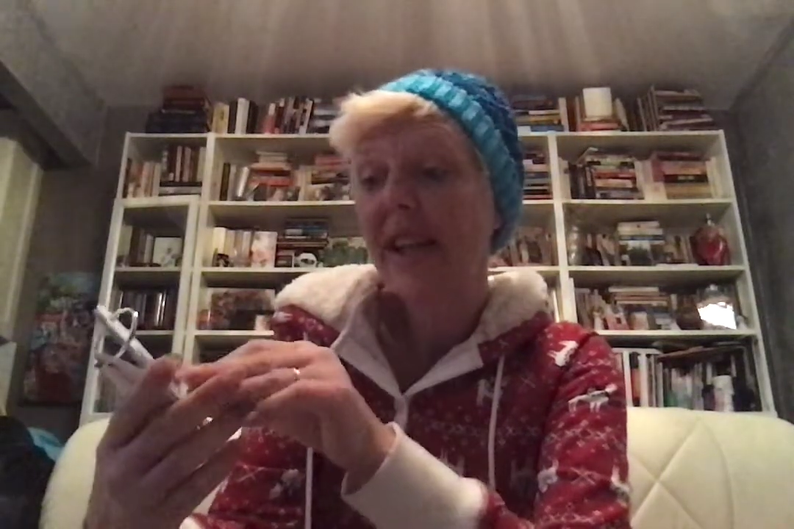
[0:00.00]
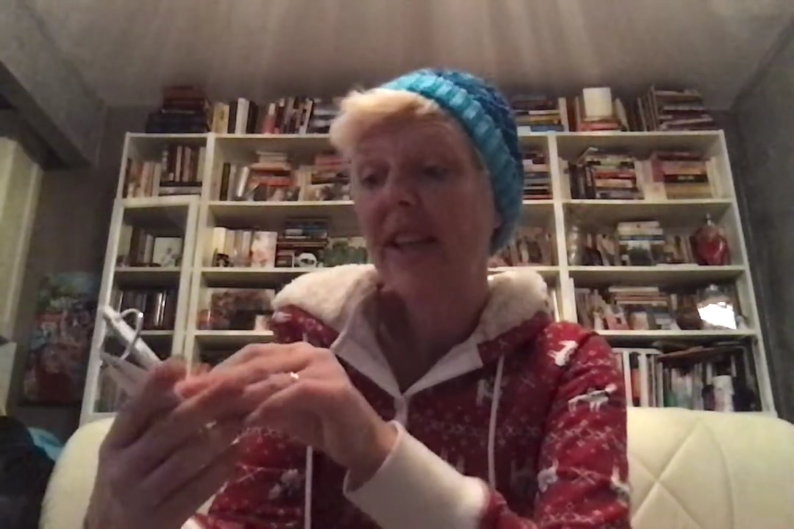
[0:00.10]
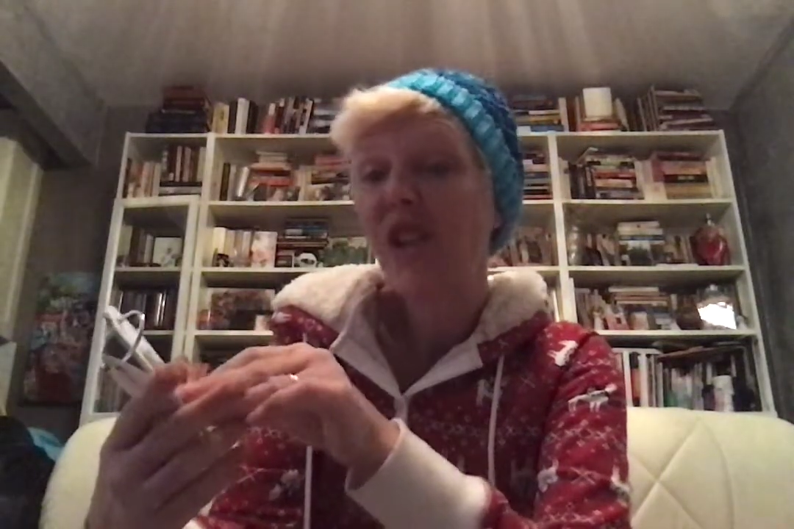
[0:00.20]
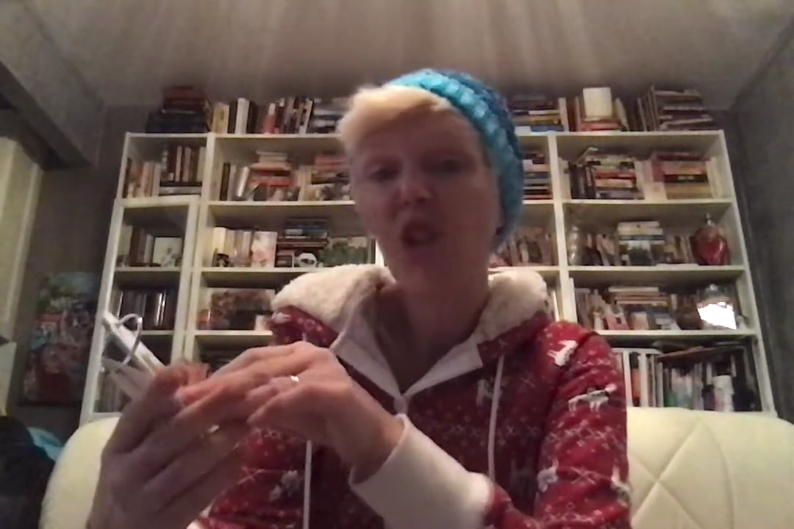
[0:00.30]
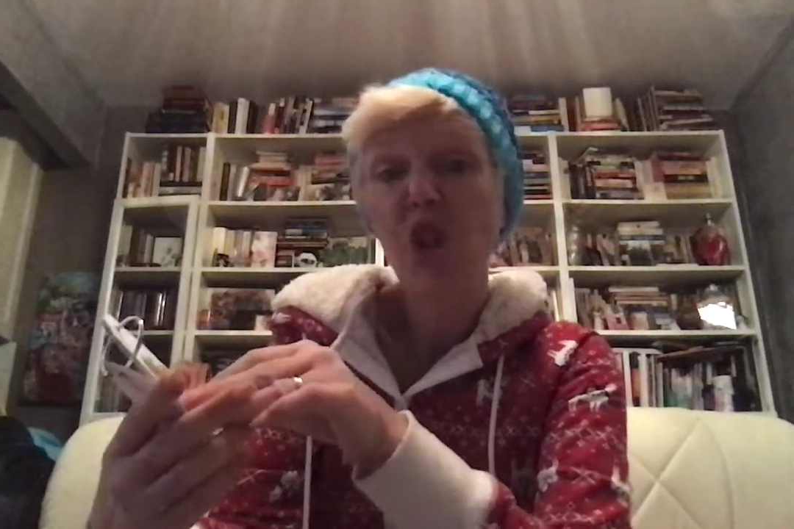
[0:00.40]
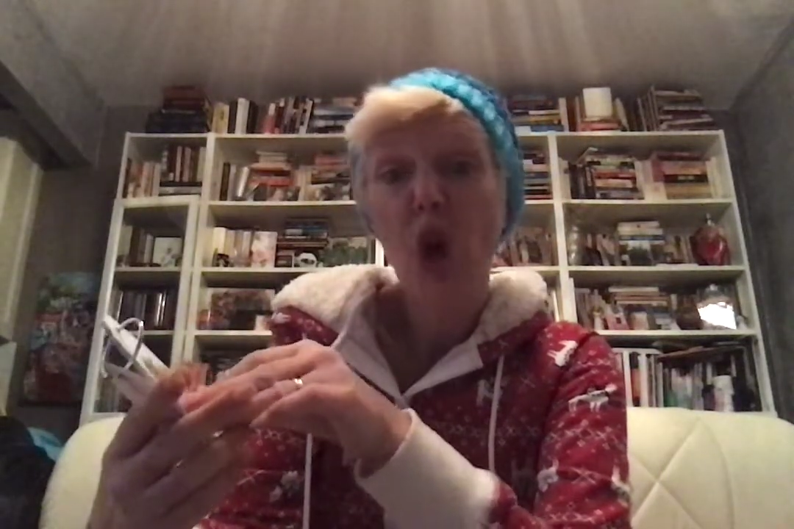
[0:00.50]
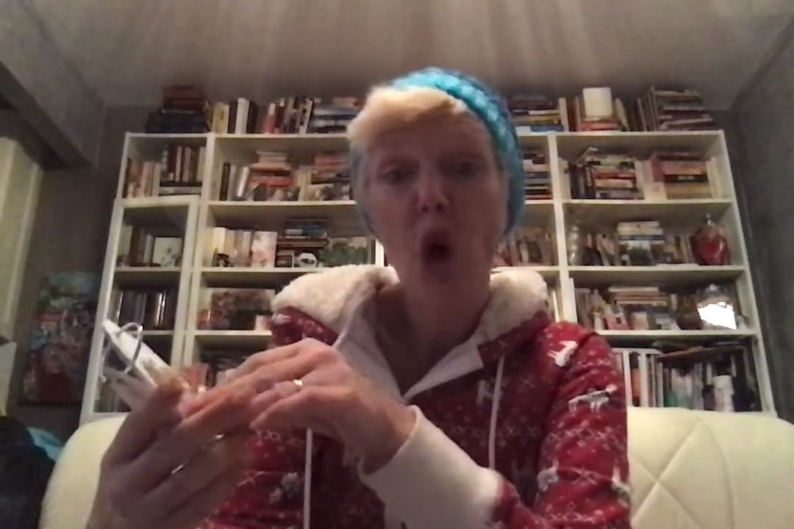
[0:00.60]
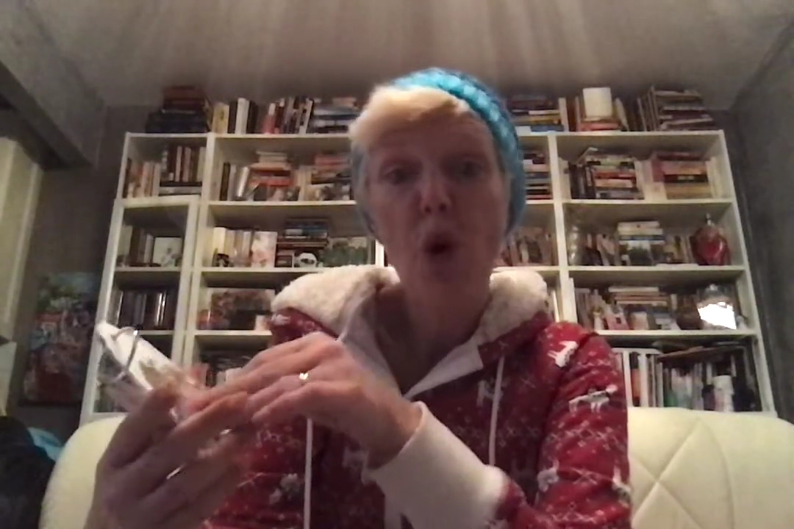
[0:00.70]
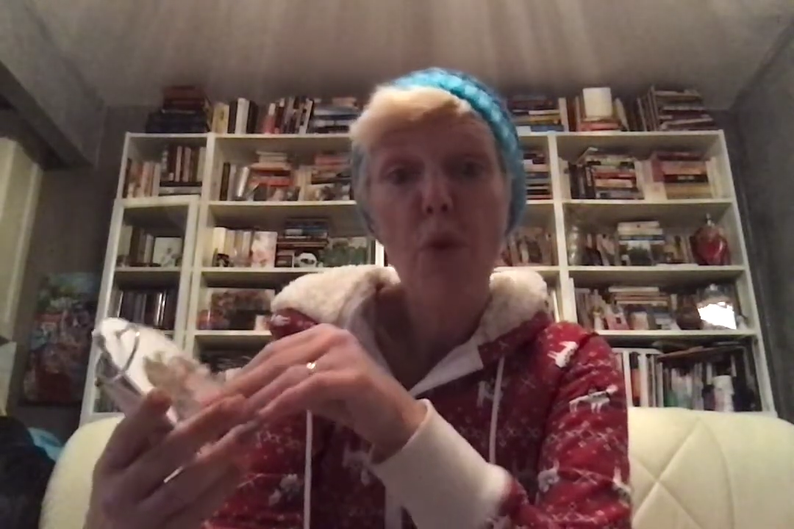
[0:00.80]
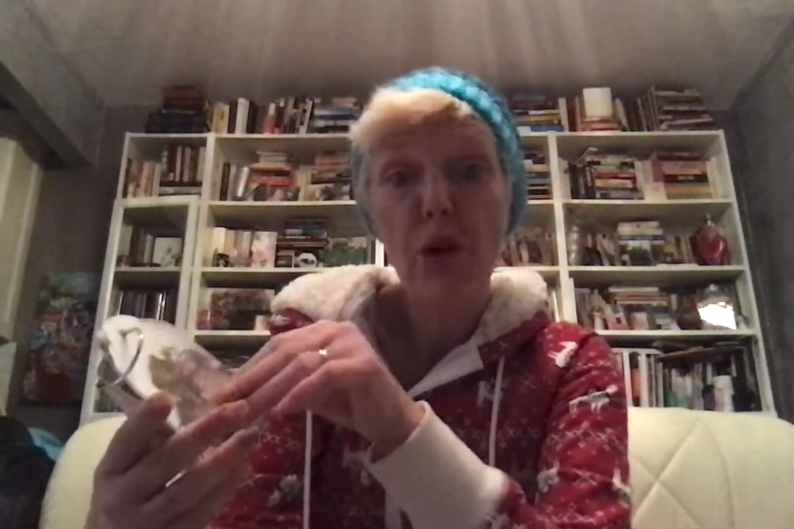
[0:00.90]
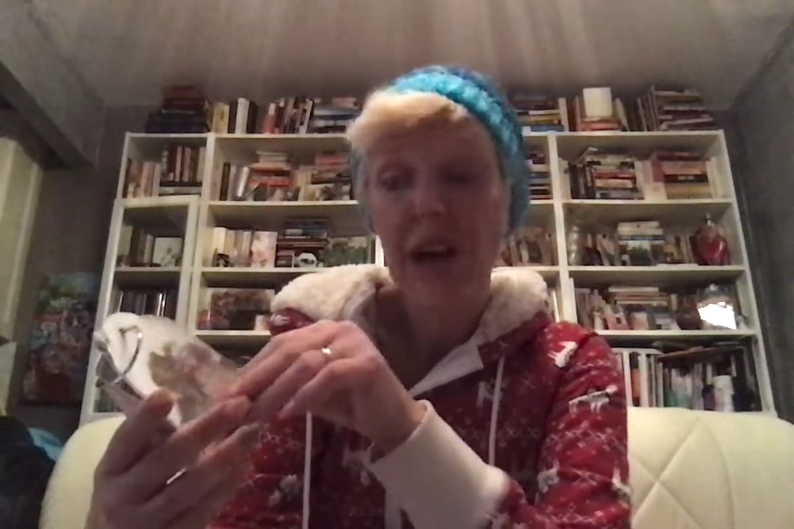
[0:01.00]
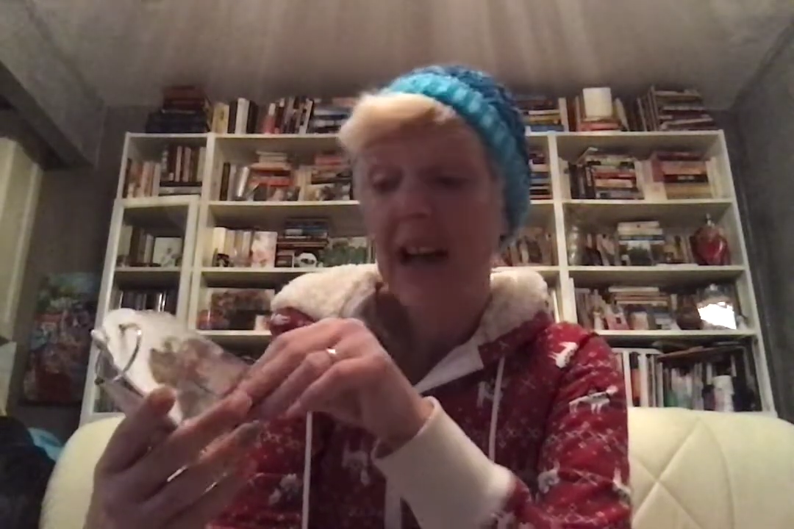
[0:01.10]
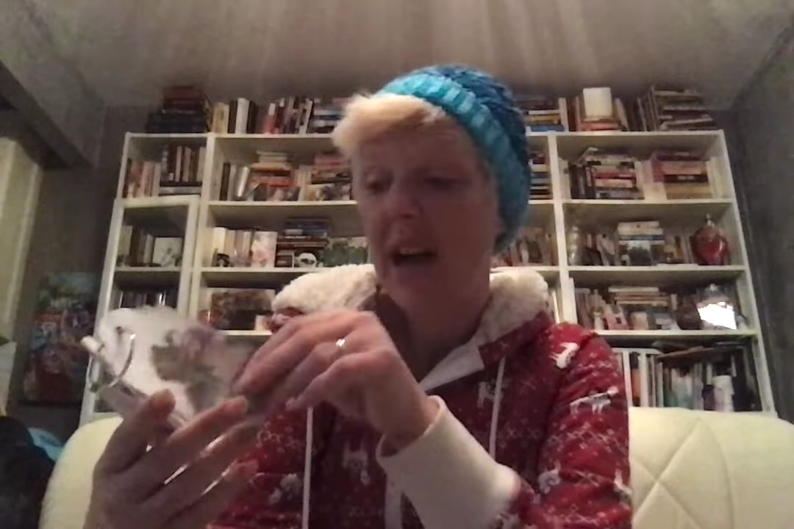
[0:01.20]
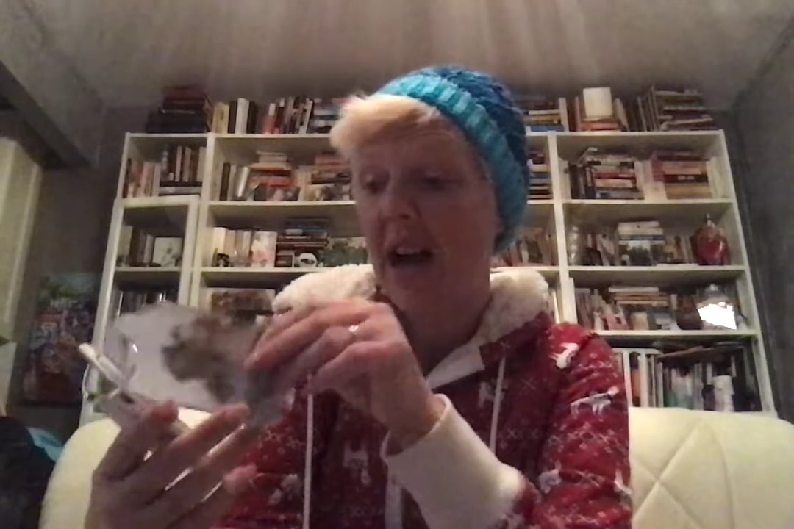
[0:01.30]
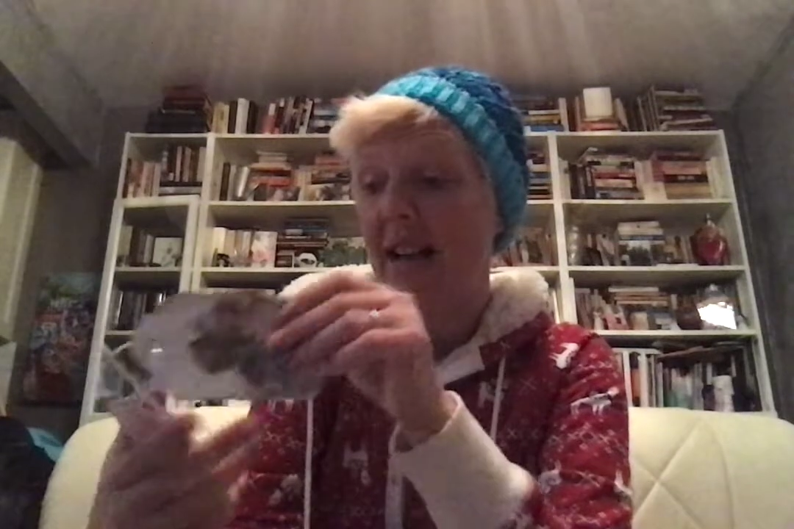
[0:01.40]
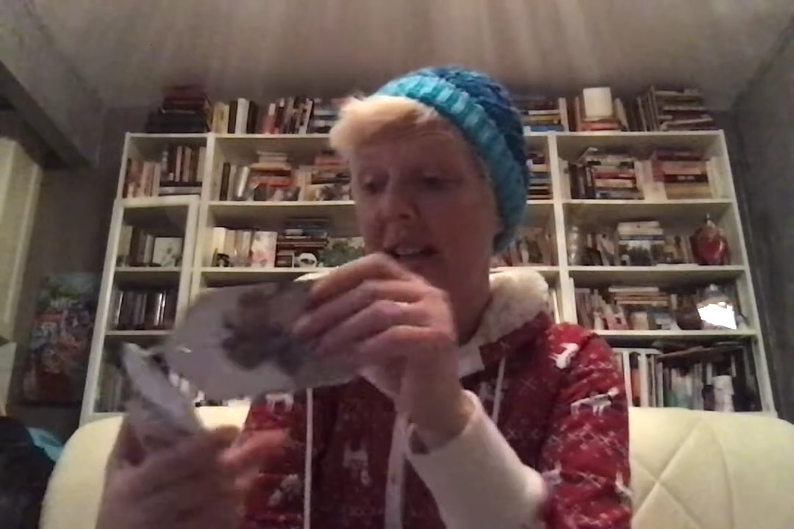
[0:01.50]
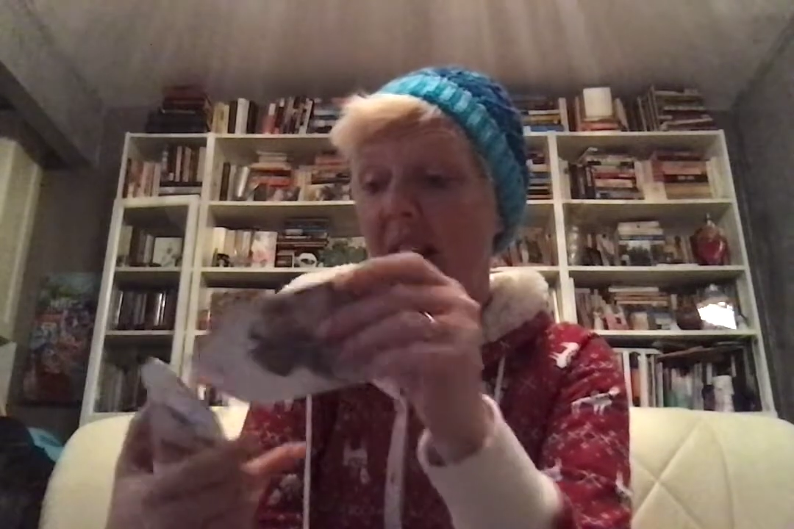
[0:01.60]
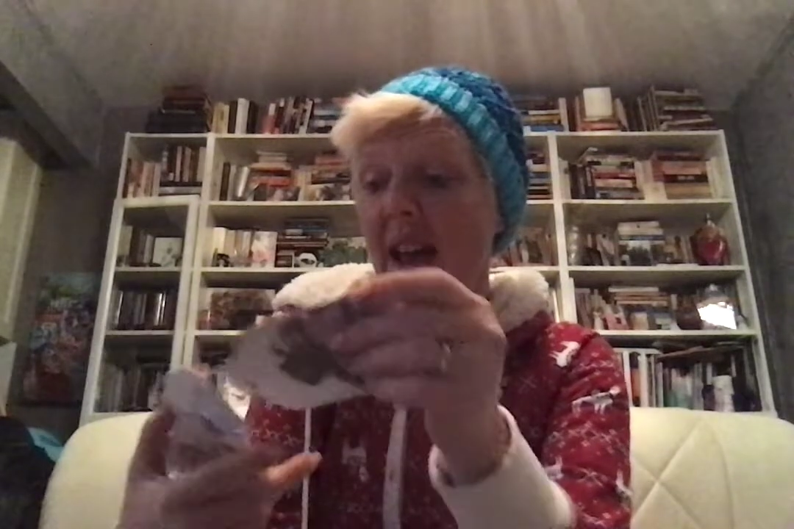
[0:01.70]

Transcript: It's so pretty, guys,